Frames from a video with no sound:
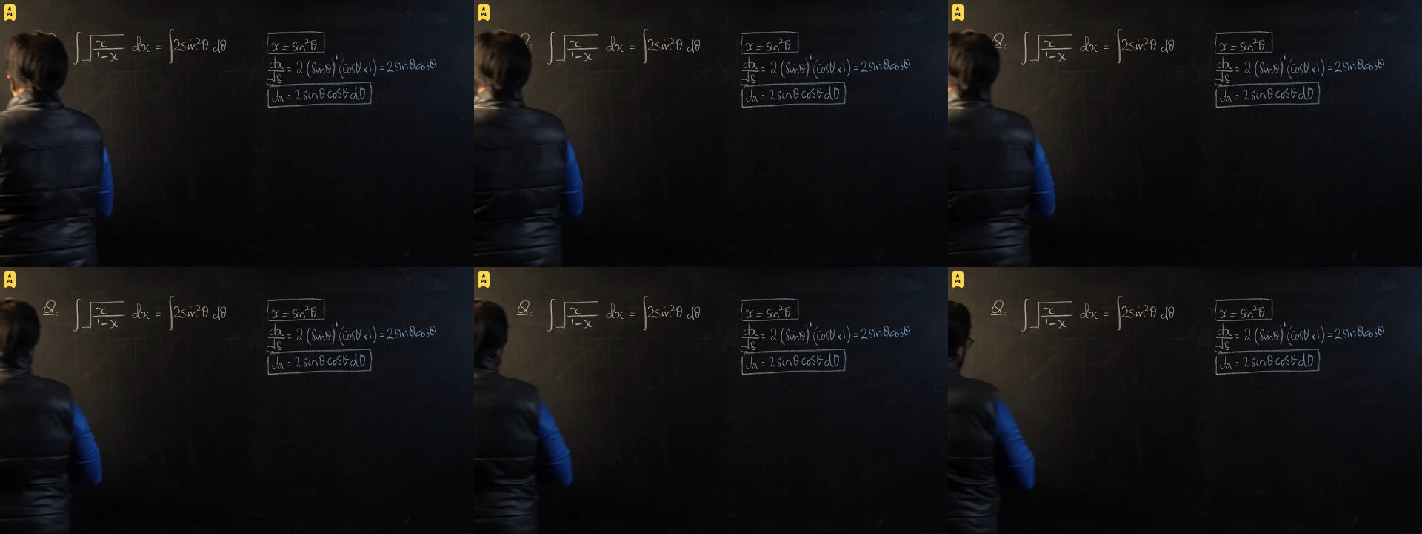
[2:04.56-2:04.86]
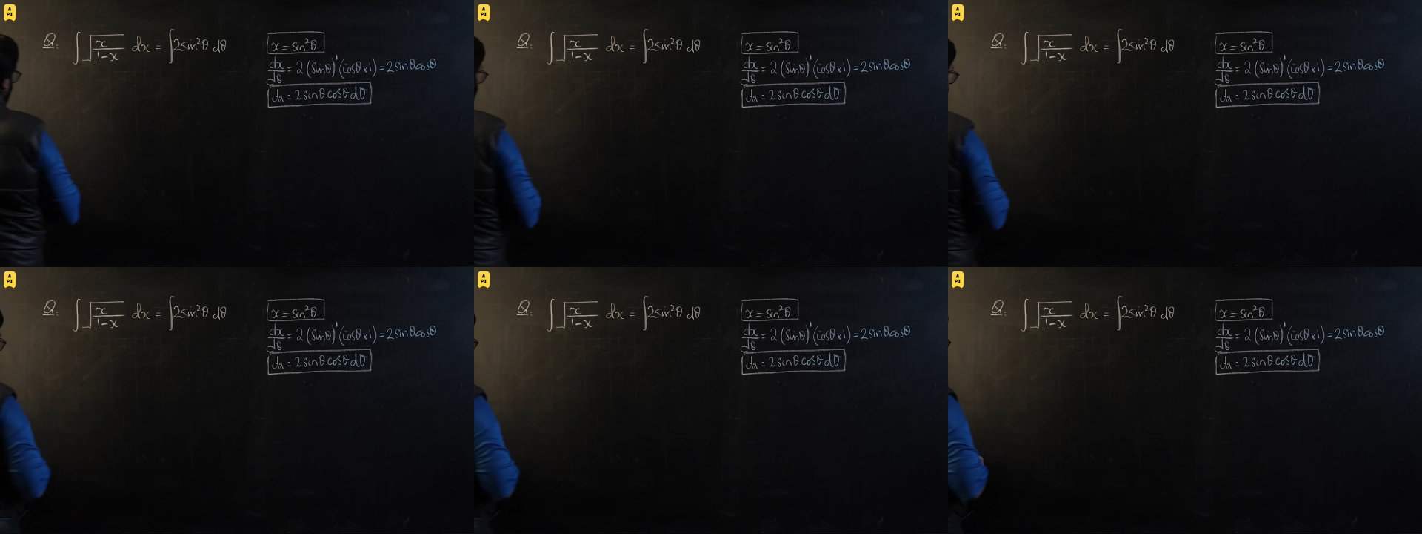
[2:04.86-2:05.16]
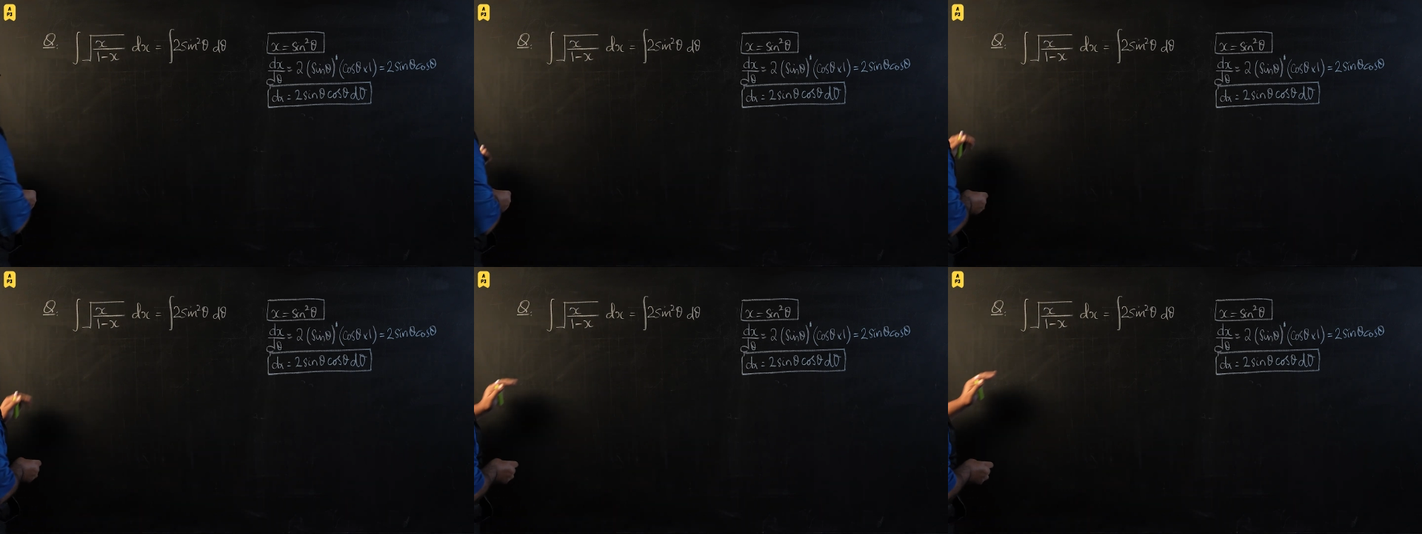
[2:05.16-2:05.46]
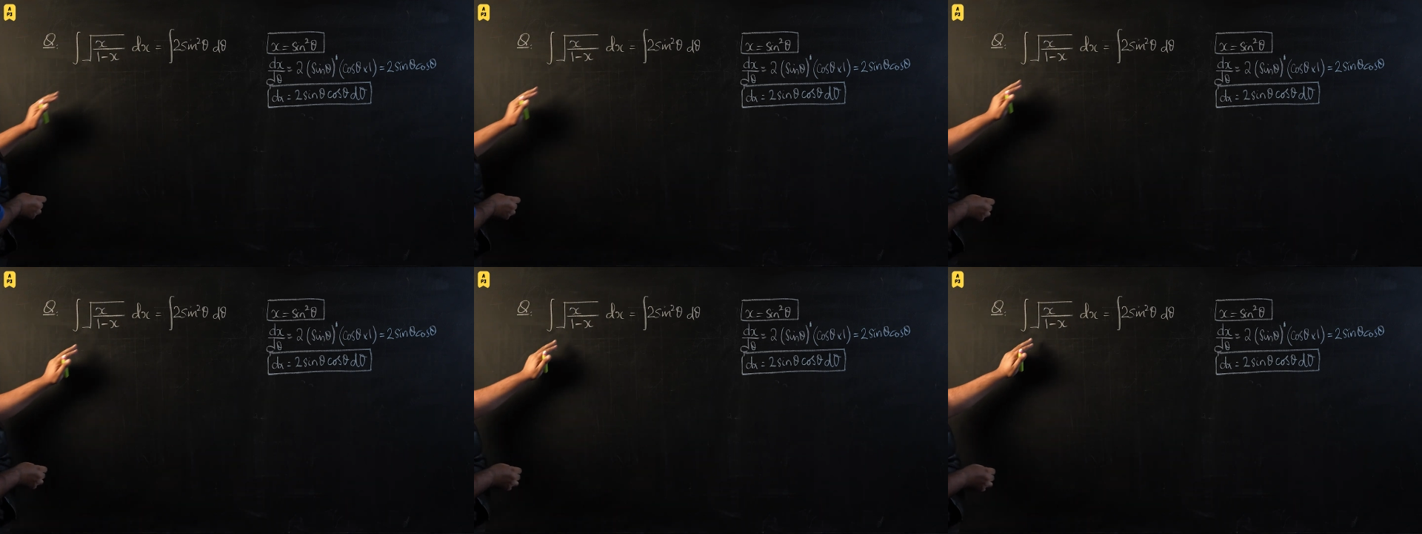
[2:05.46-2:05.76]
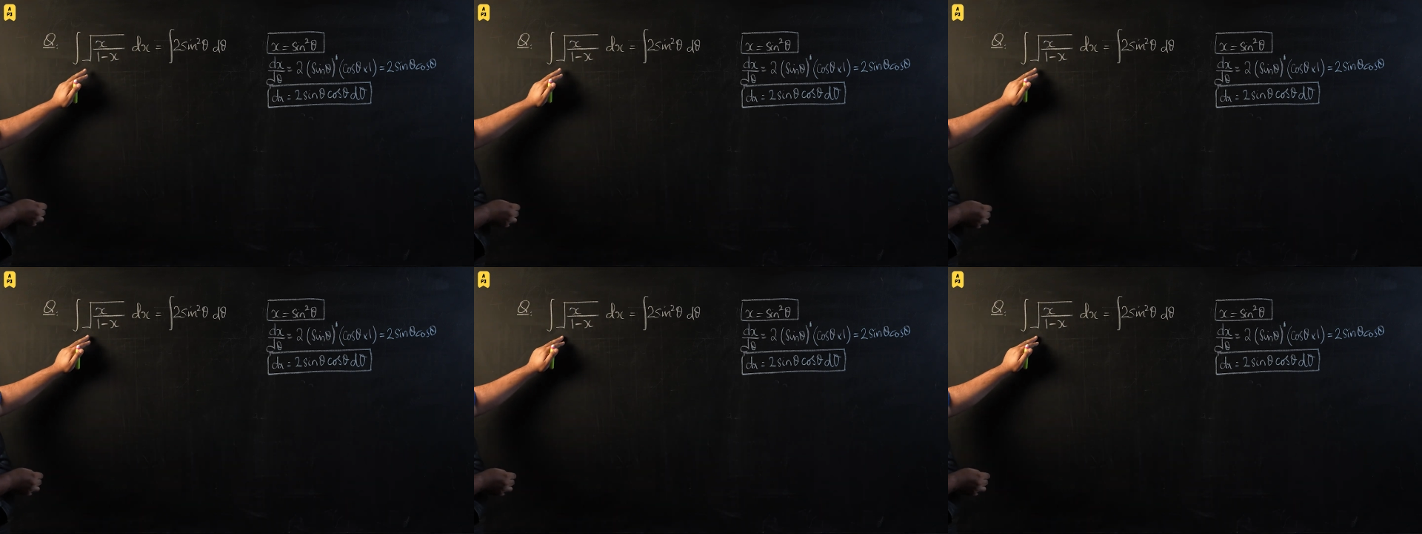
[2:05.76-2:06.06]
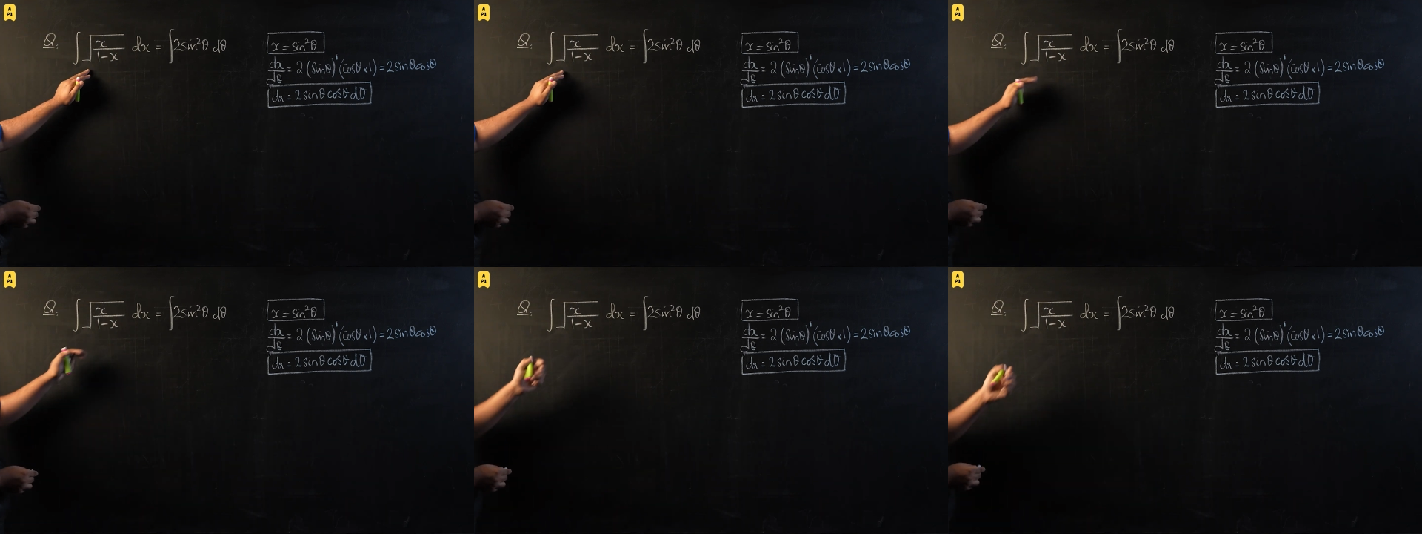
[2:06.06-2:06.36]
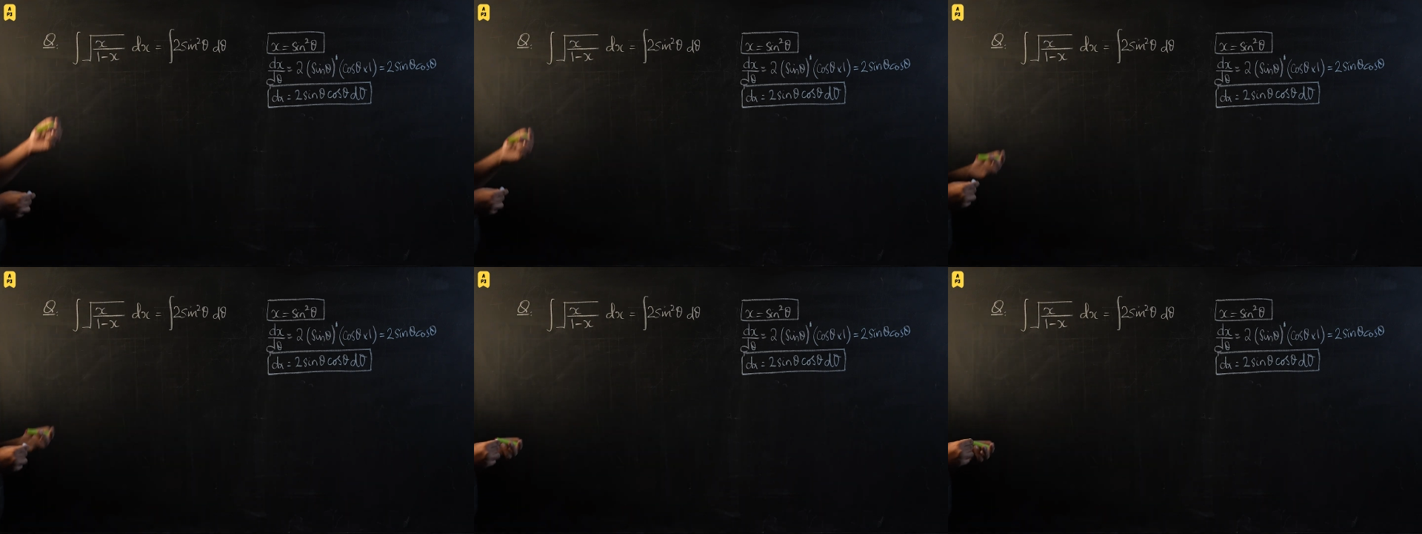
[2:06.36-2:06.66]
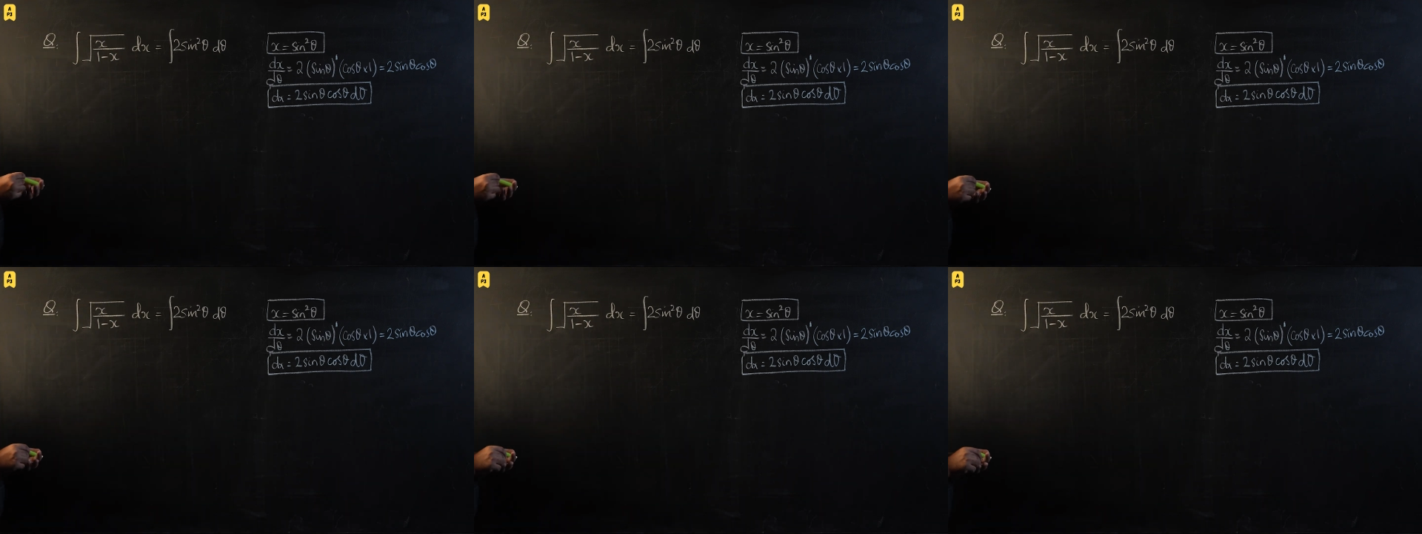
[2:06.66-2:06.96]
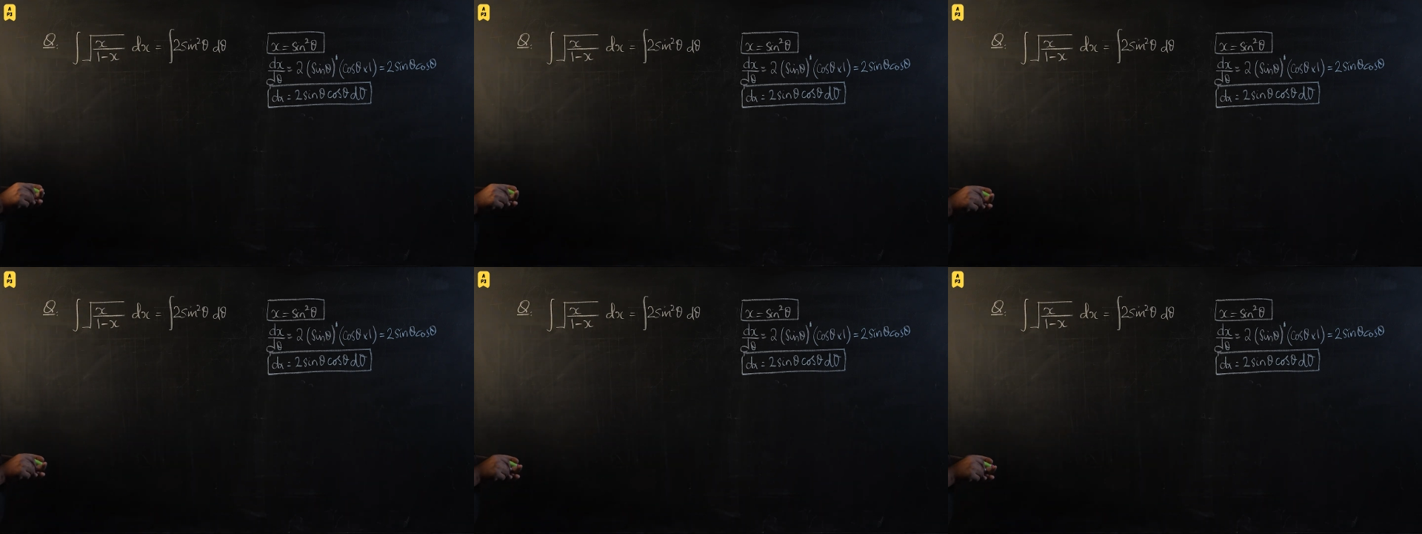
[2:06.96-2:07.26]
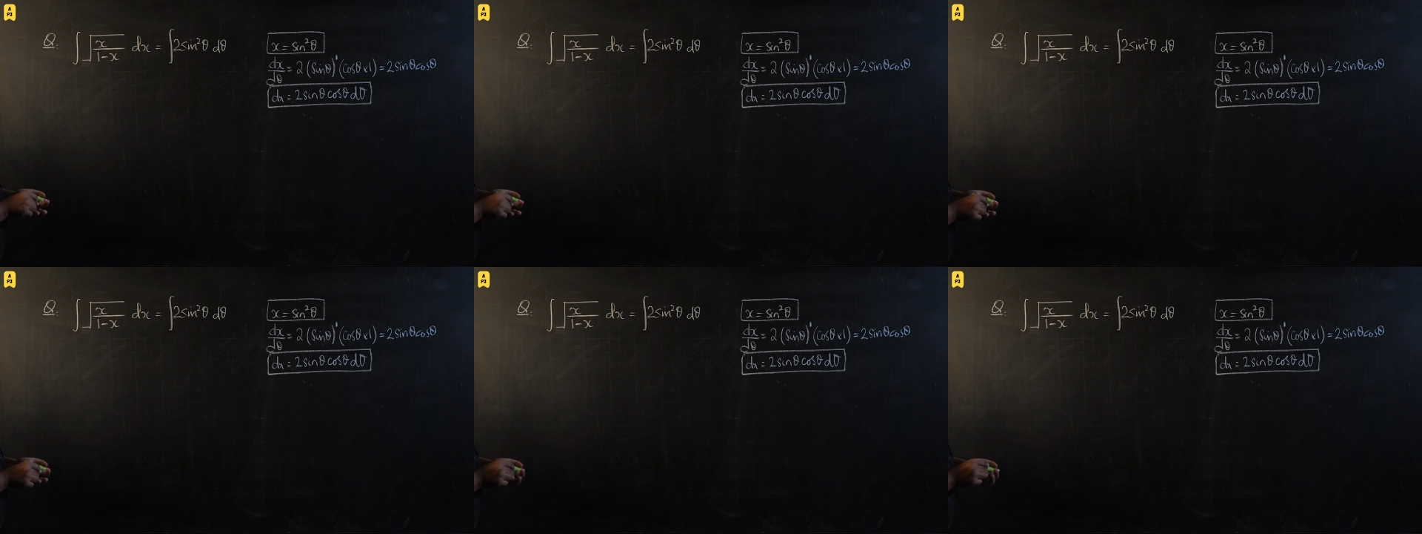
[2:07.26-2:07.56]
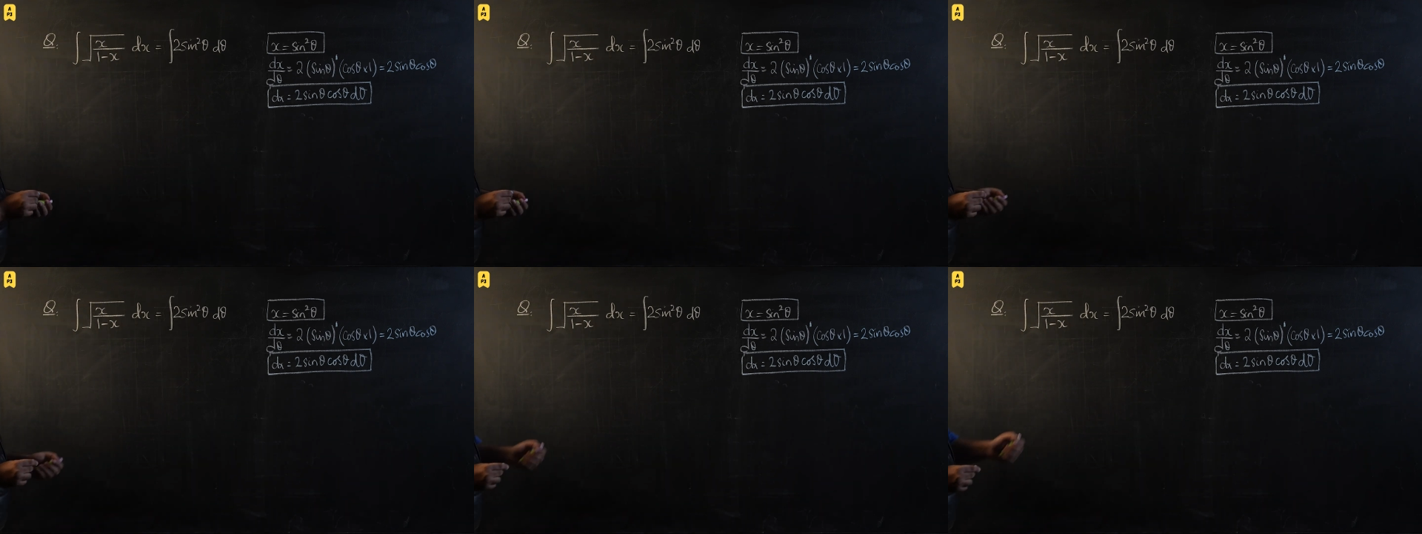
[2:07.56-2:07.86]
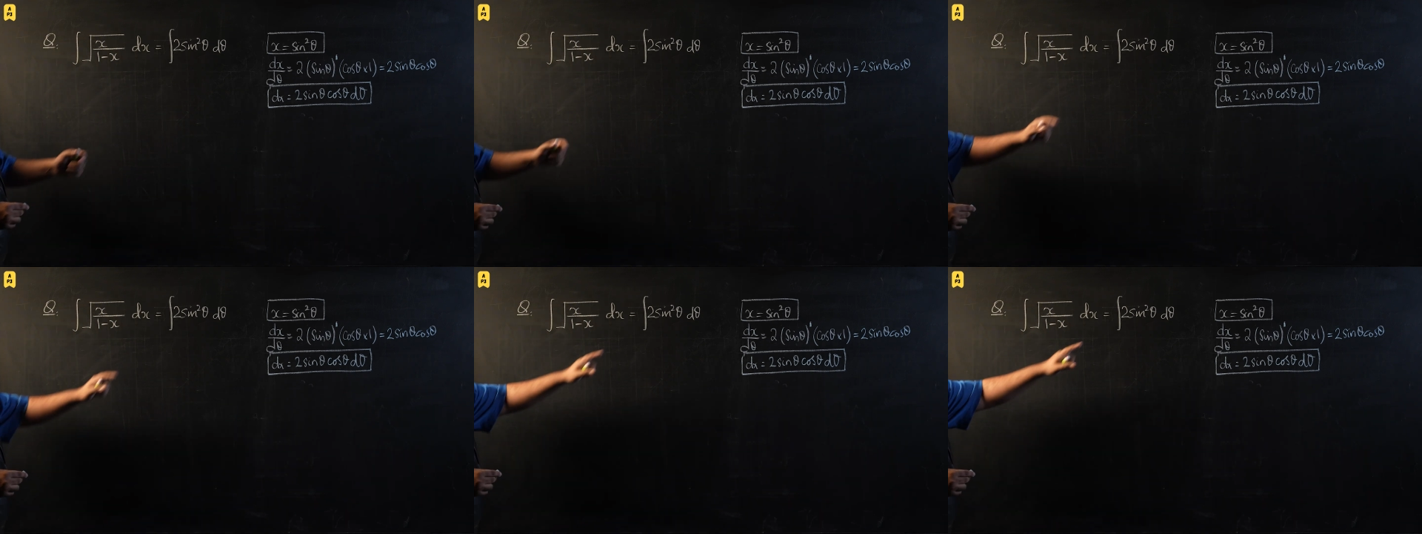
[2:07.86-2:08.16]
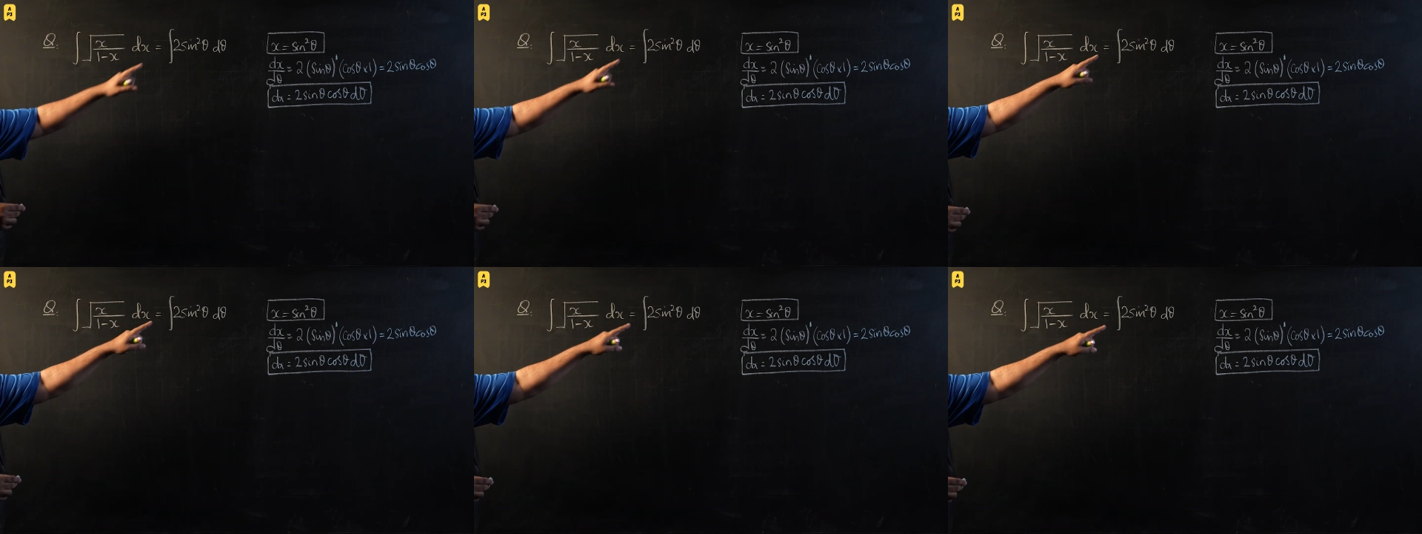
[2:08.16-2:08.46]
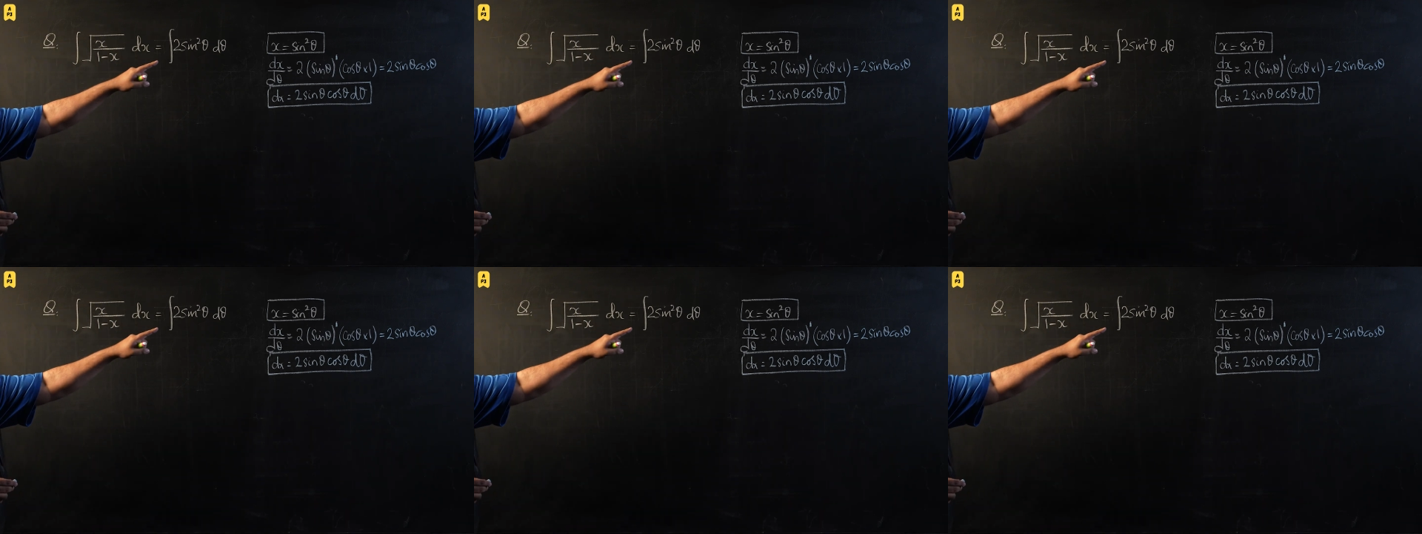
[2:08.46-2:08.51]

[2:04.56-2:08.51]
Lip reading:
[unreadable: no face in view]